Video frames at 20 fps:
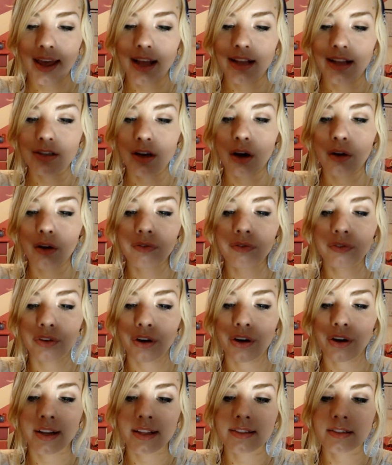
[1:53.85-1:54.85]
It's called
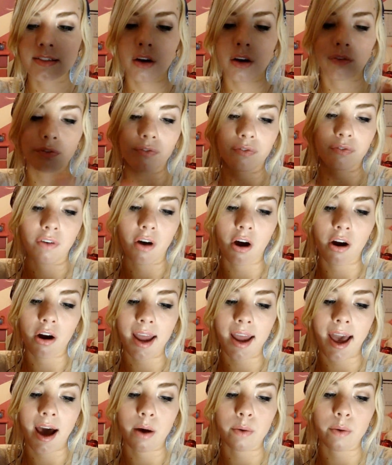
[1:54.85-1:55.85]
Flirt. It's called Far
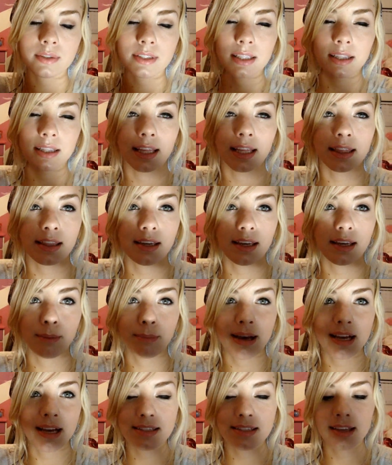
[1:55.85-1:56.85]
Out Lengthening
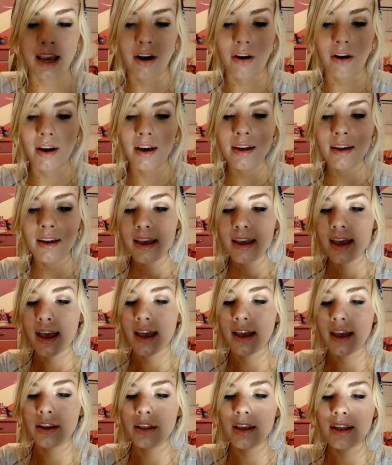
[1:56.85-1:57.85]
Mascara,
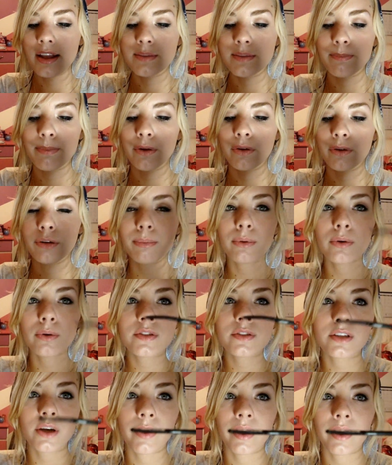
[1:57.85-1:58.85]
and it's buildable,
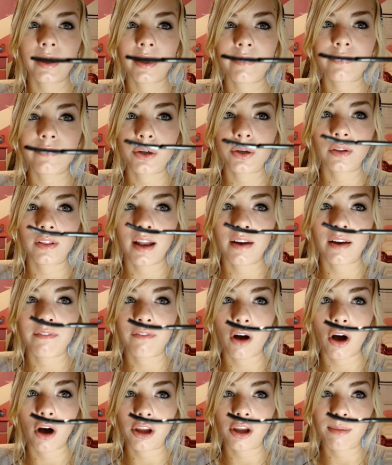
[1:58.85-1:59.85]
so it gives you a lot of
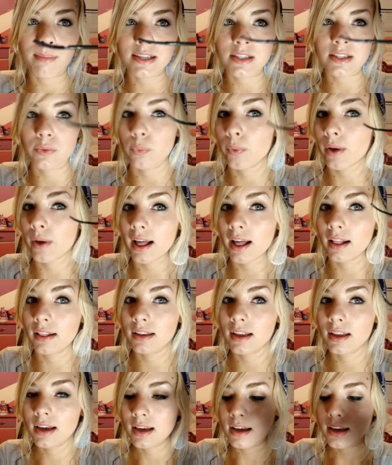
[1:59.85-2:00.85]
volume as
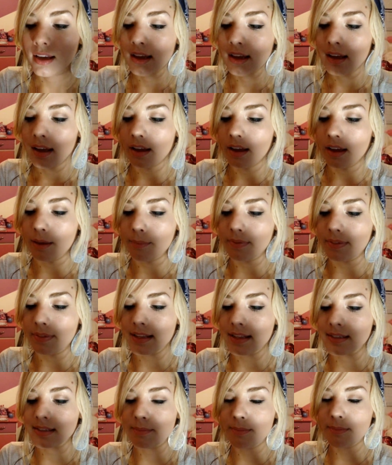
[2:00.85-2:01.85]
well.
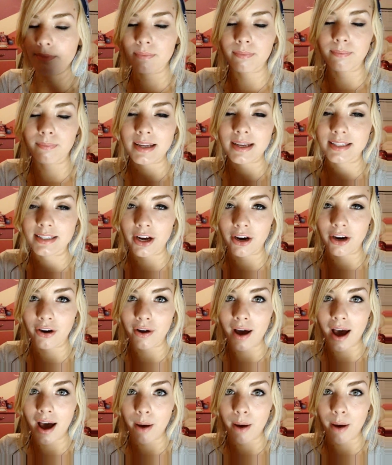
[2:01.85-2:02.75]
That's the mascara